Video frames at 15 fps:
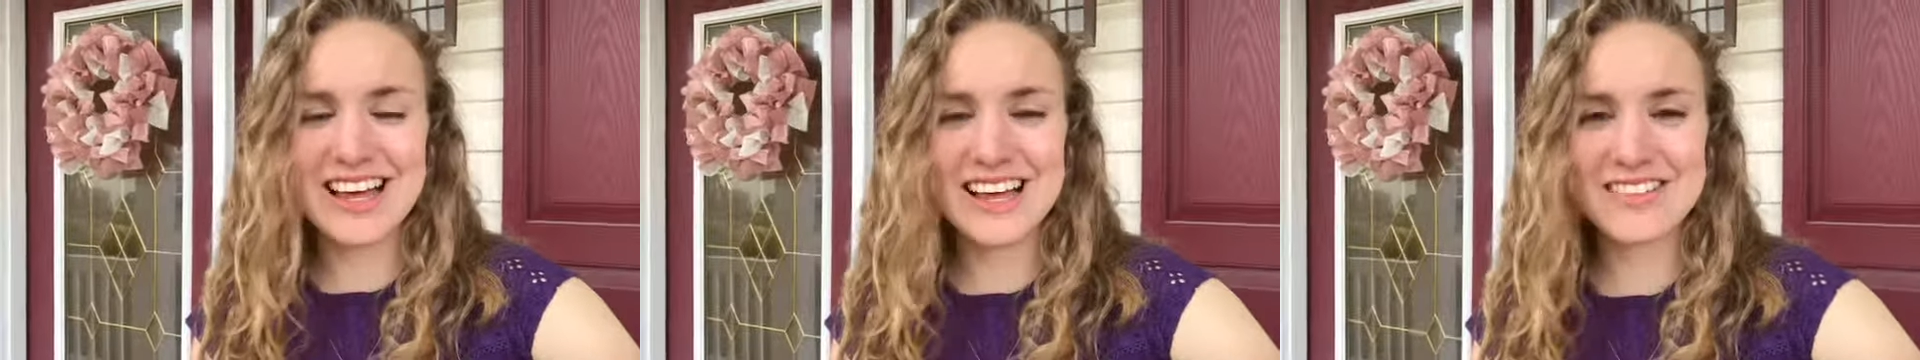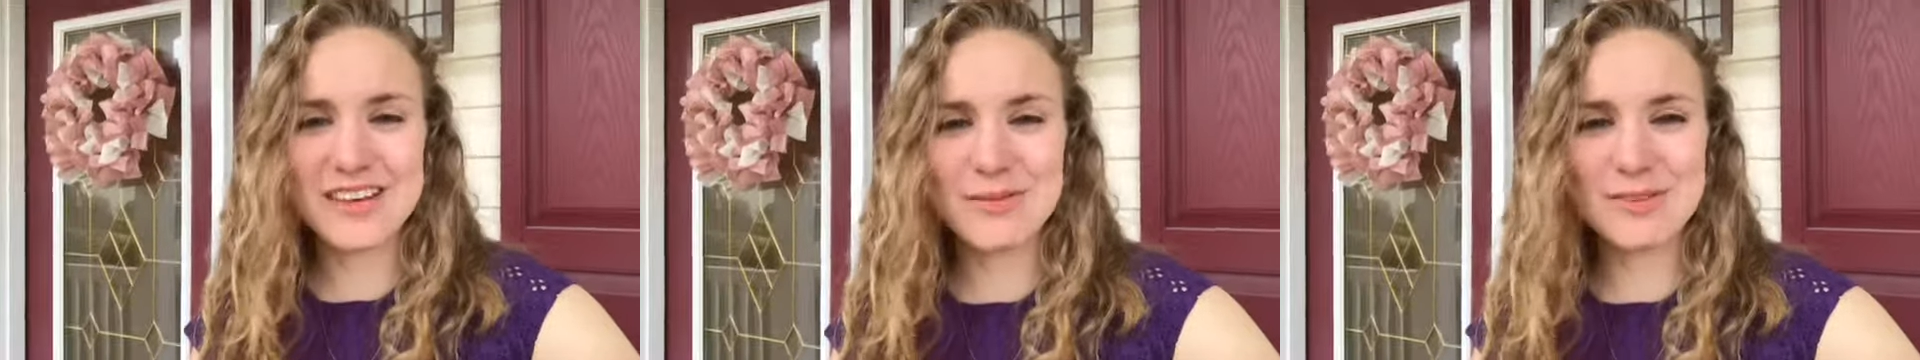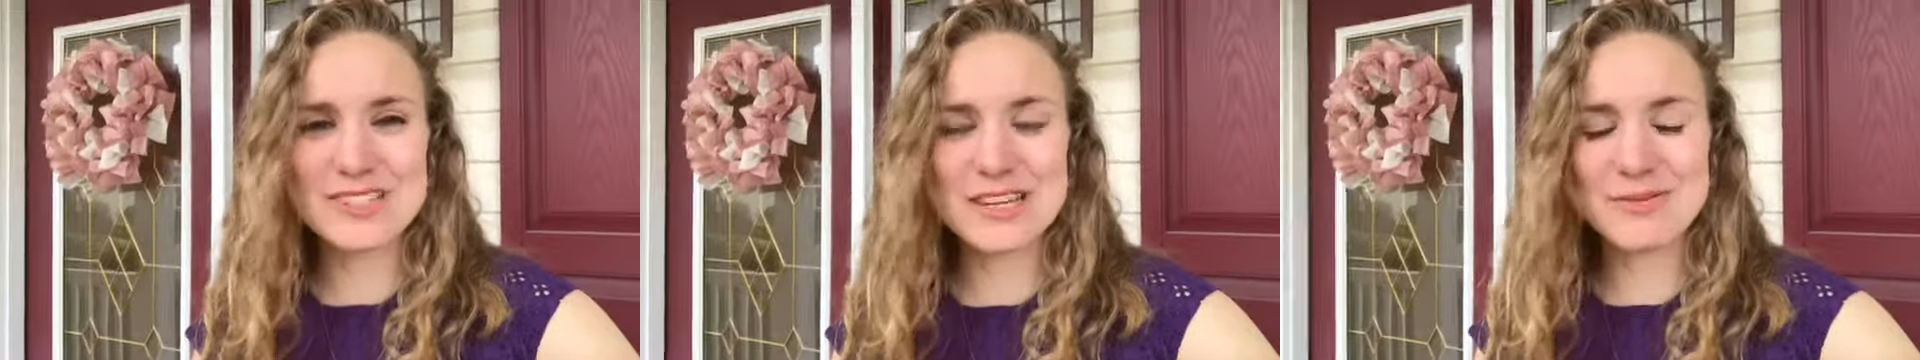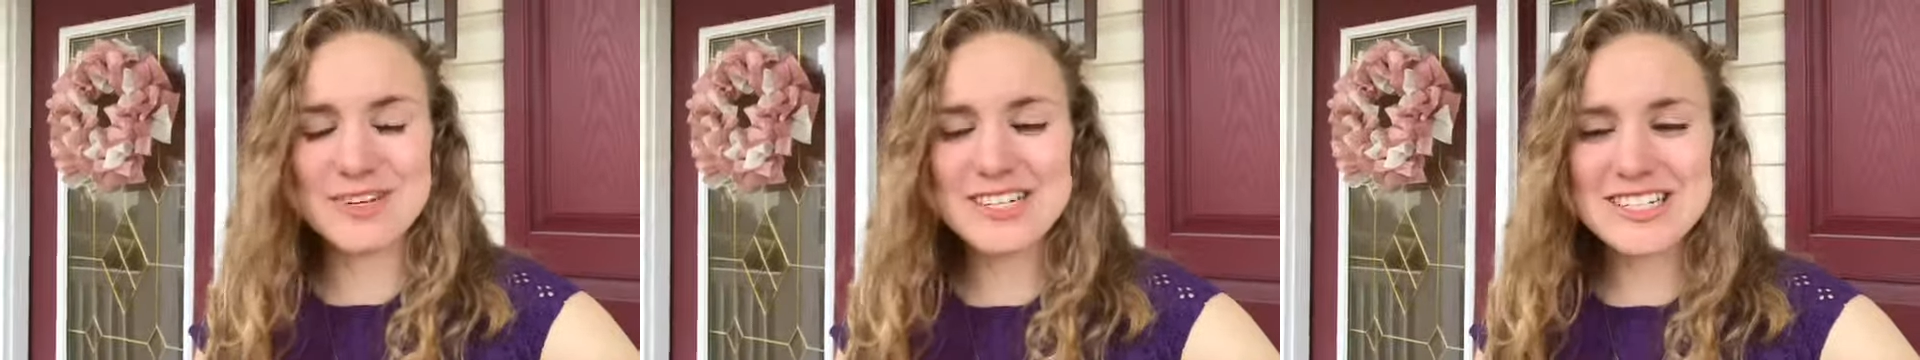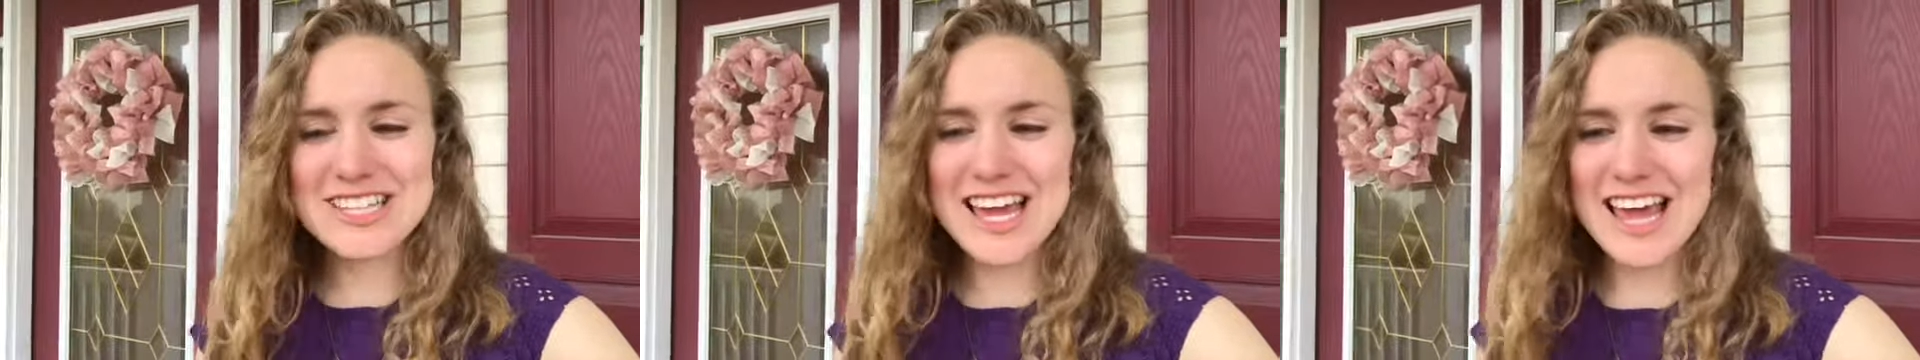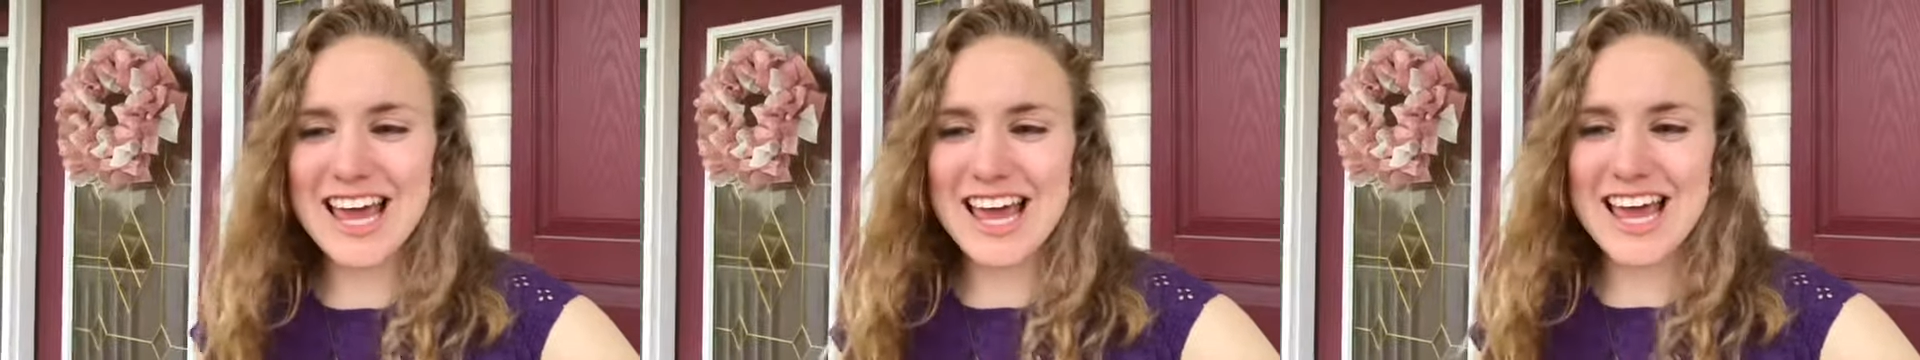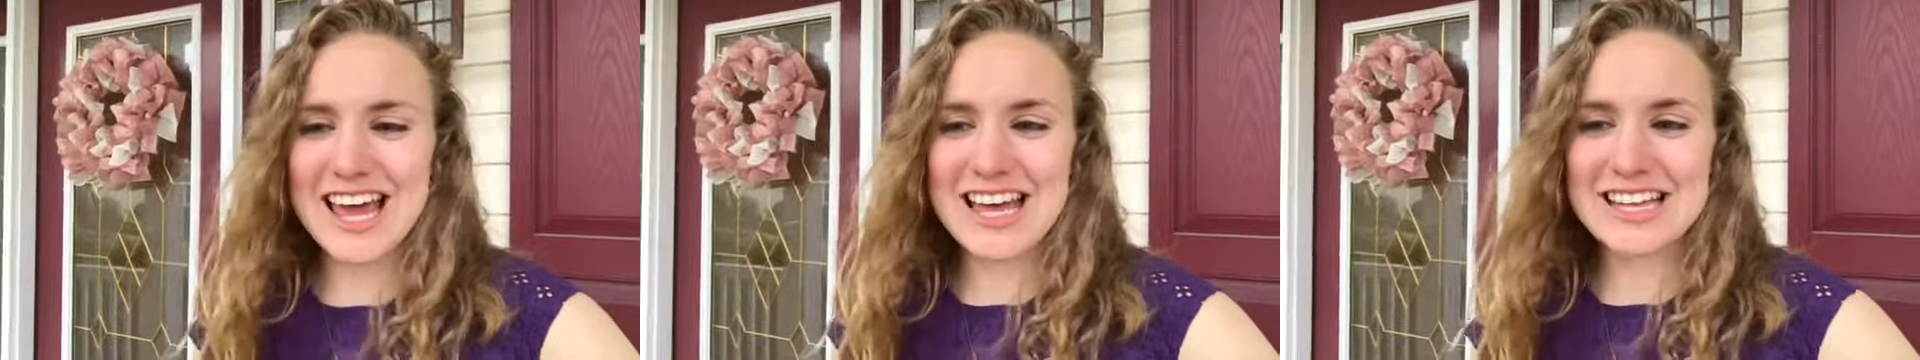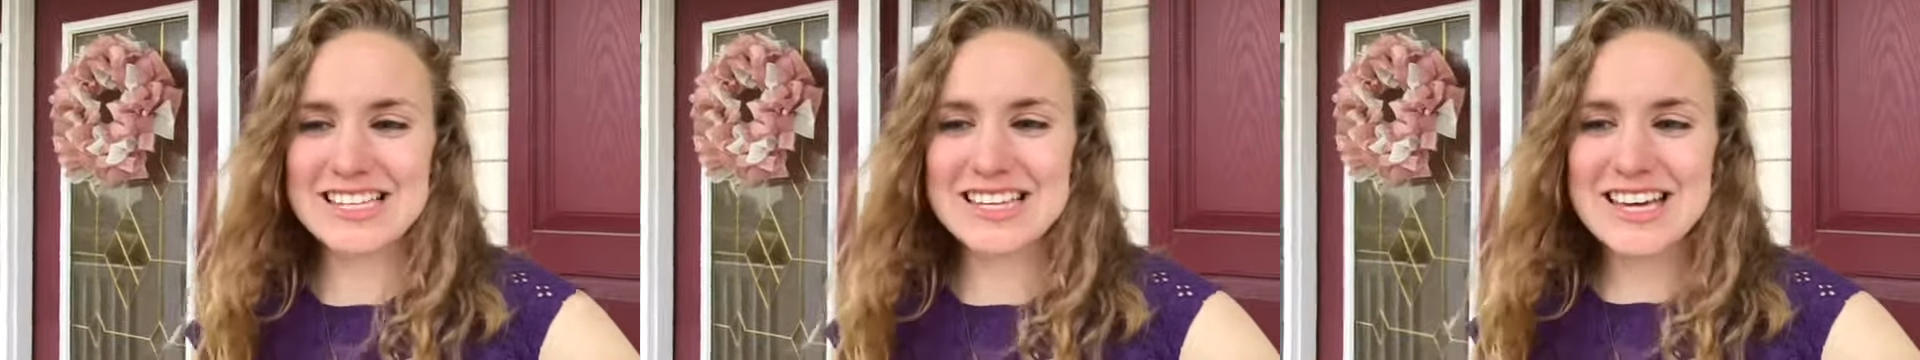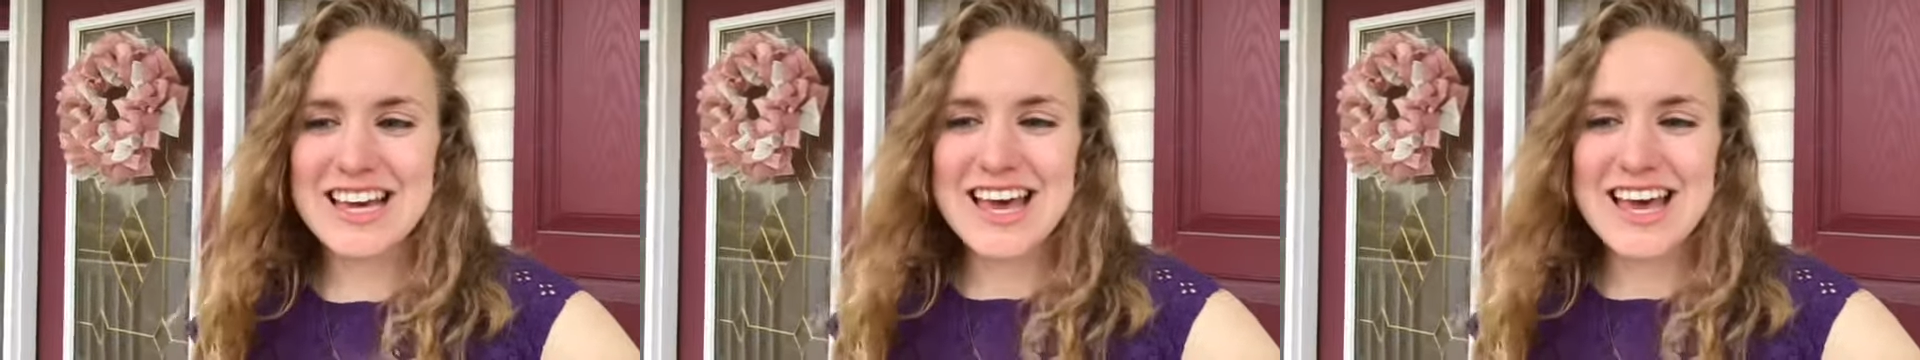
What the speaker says: last couple summers, and